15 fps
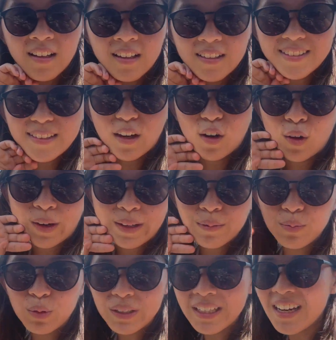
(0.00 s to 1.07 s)
So it
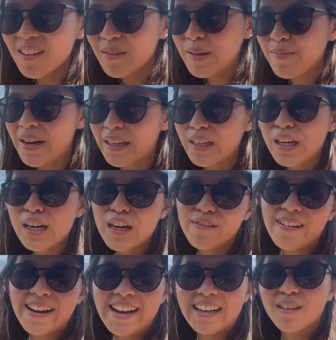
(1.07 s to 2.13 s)
would have been better if
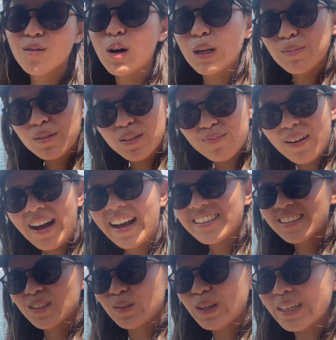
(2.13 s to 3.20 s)
I had a waterproof bag
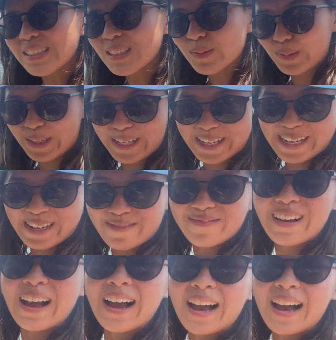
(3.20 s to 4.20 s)
so we can swim.